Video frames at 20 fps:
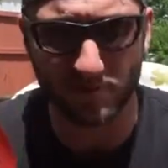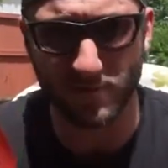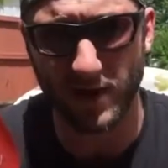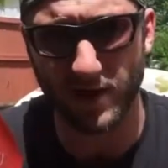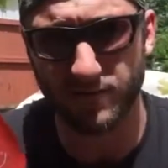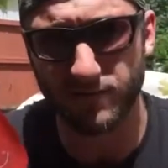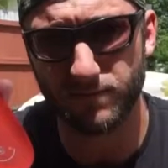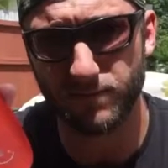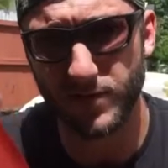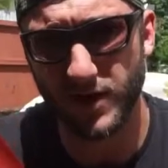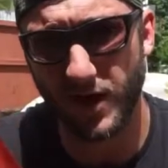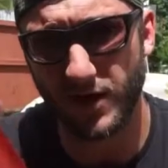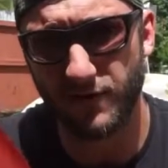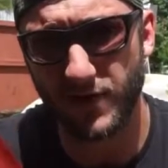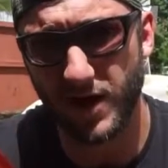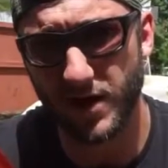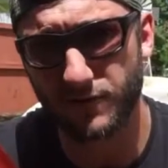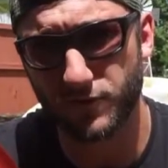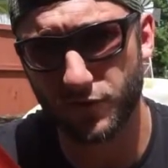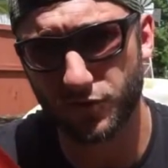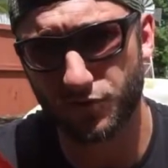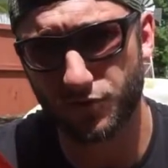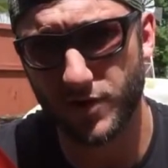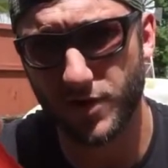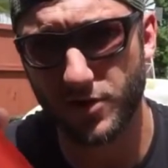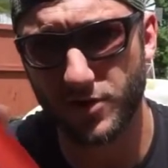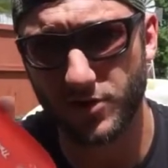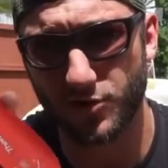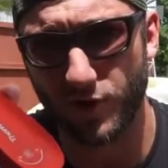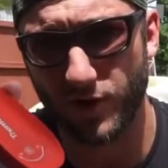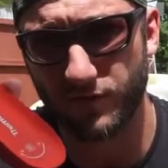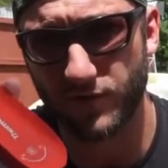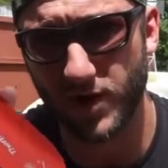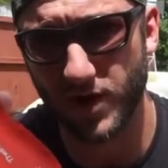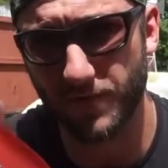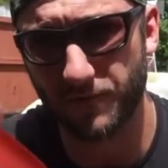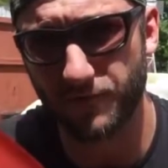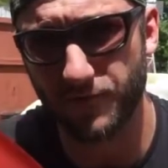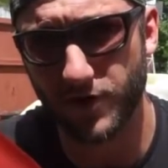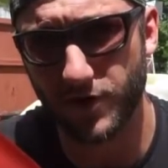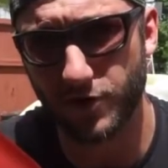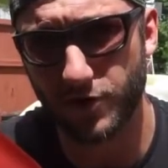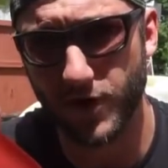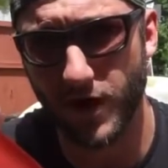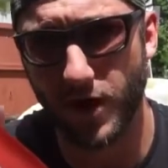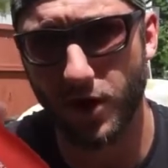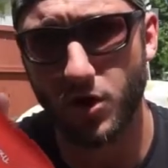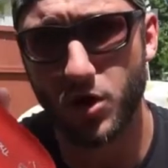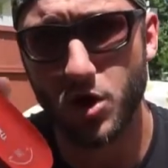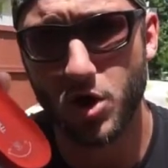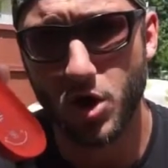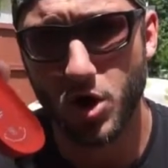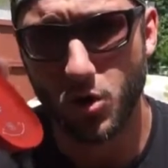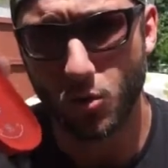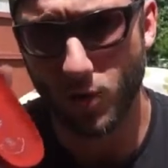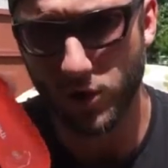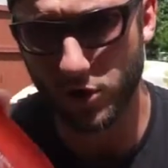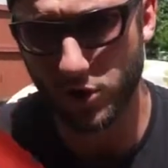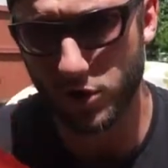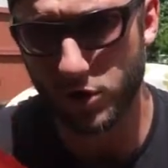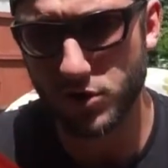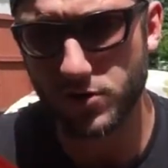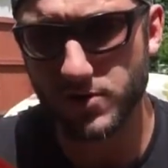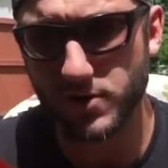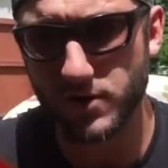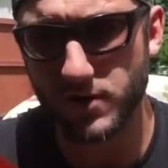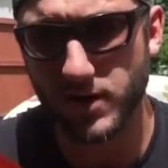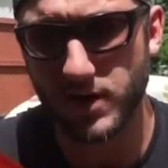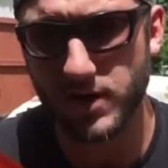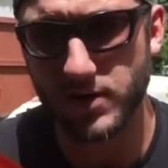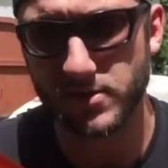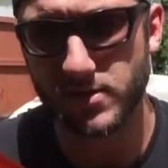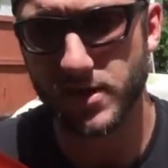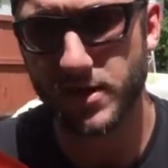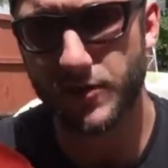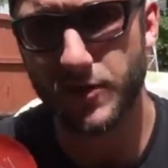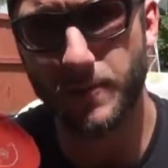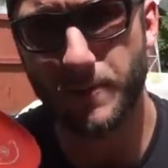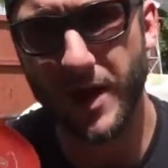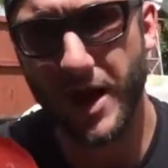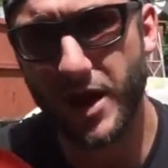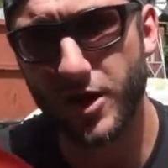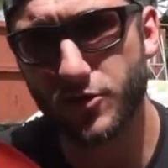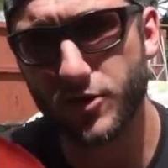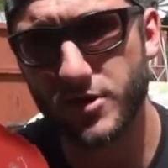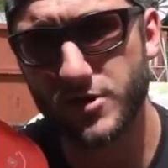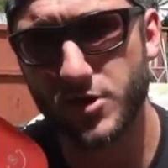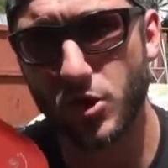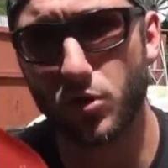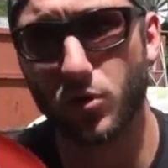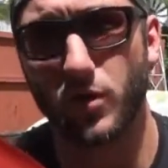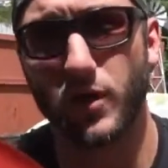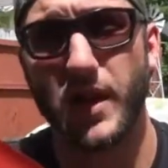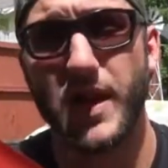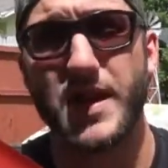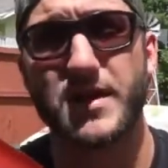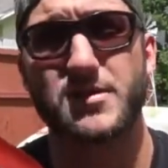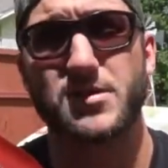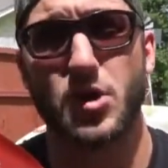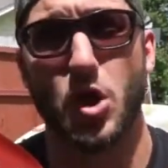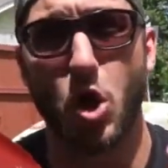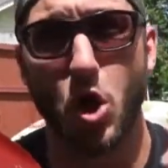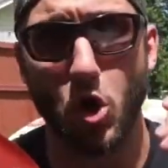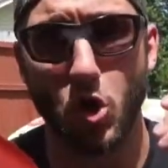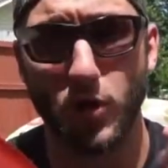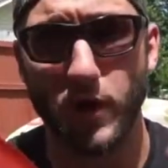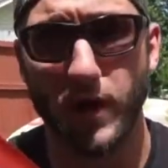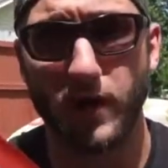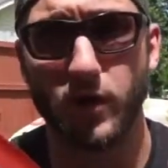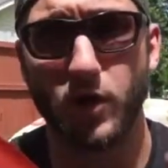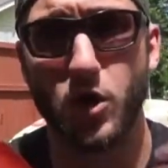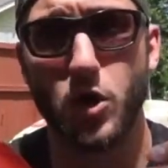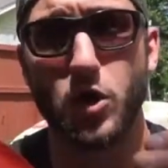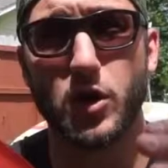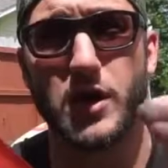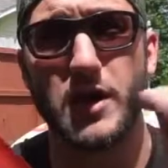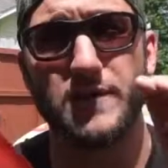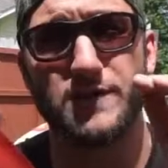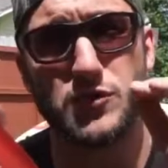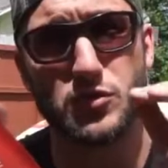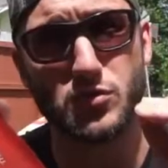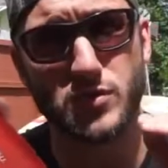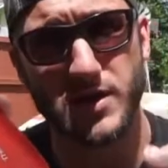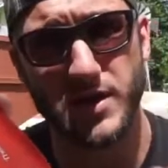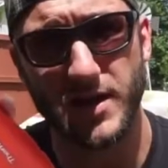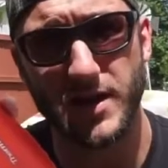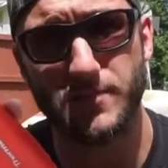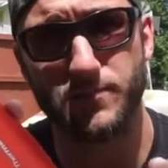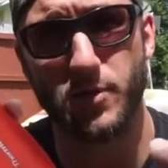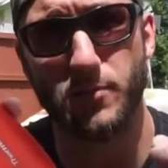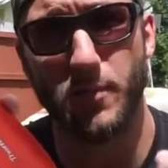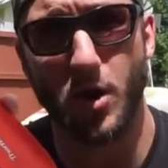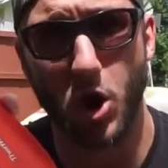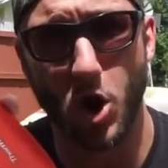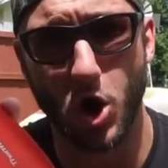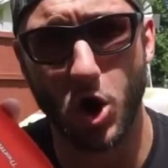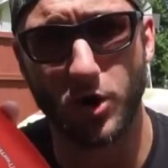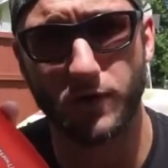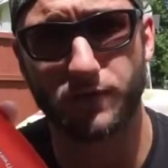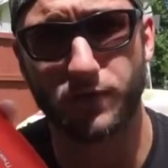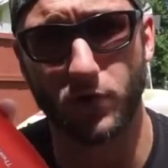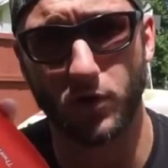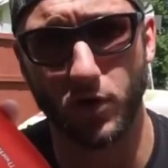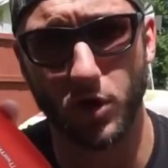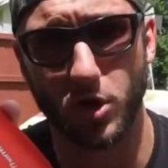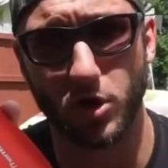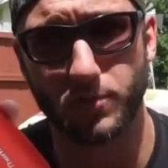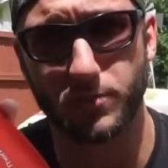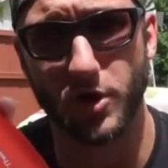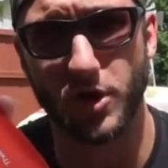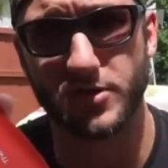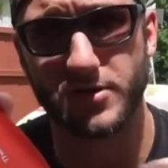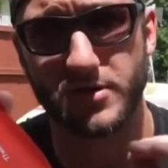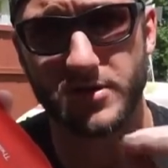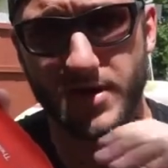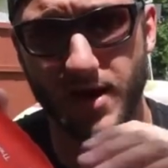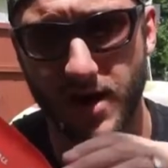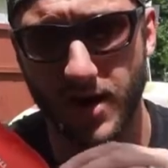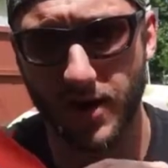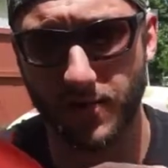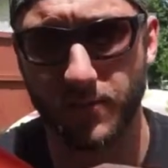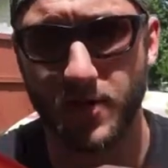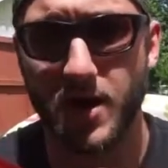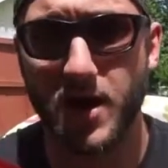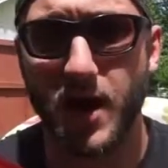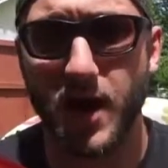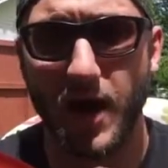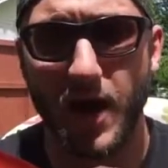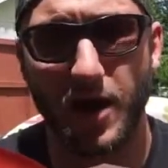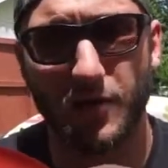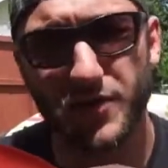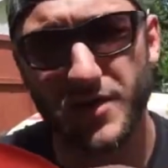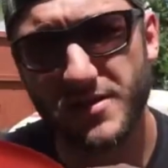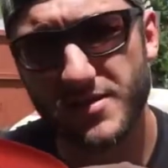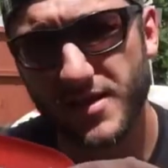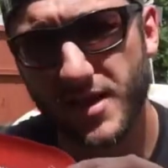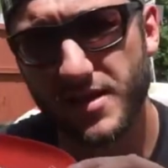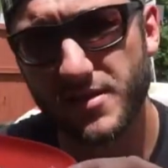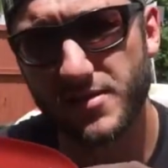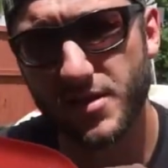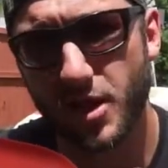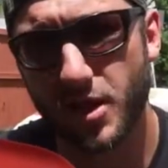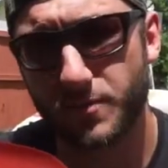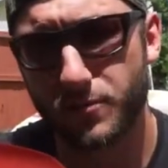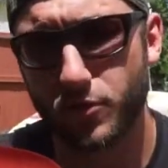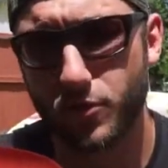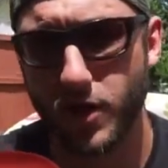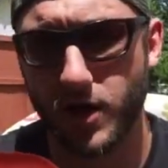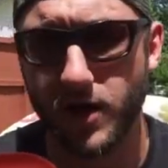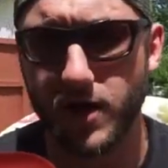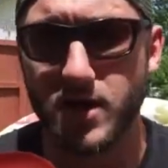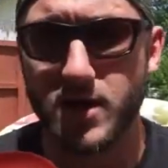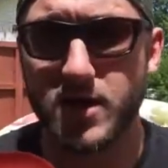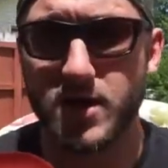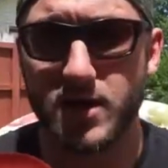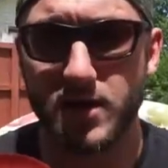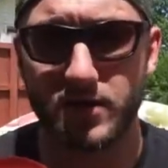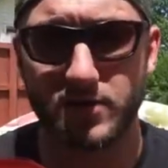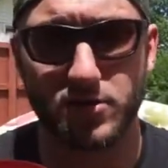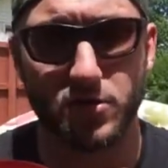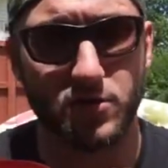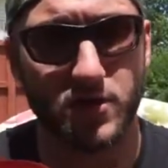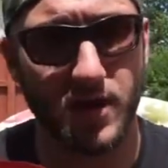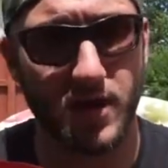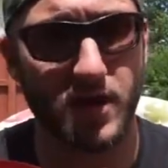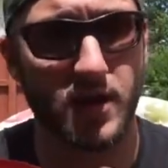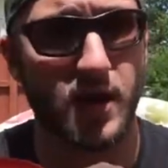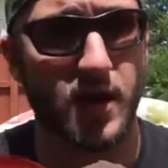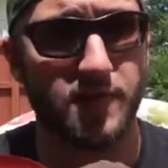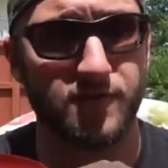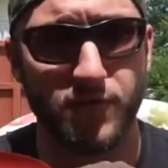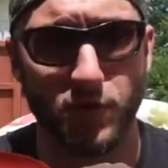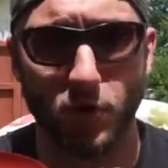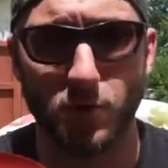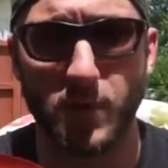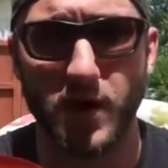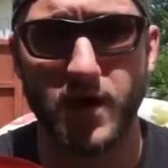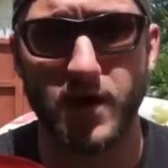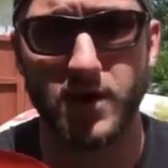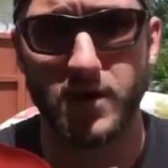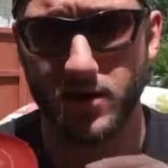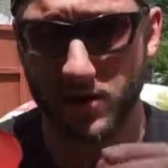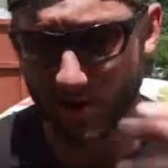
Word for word: me, I've, I've had them for three years, so I've got them figured out. When you're using these, the batteries don't last all that long if you keep them on for long periods of time. How these things operate is, okay, I feel my,